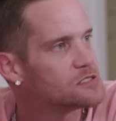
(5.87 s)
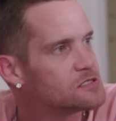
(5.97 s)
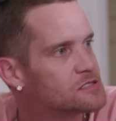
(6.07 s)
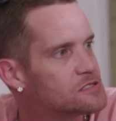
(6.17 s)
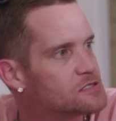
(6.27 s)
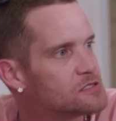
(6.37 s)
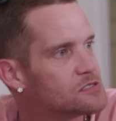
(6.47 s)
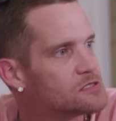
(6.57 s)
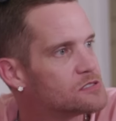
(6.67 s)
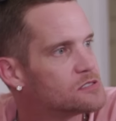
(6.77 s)

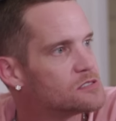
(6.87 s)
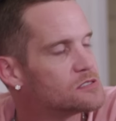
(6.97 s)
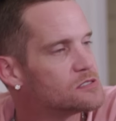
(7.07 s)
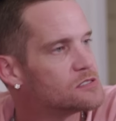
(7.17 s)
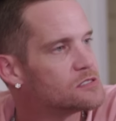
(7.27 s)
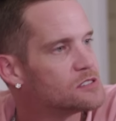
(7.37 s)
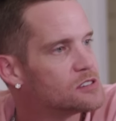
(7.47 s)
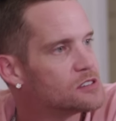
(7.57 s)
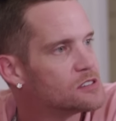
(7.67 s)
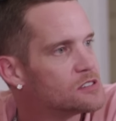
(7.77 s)

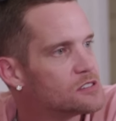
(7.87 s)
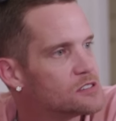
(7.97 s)
(silent)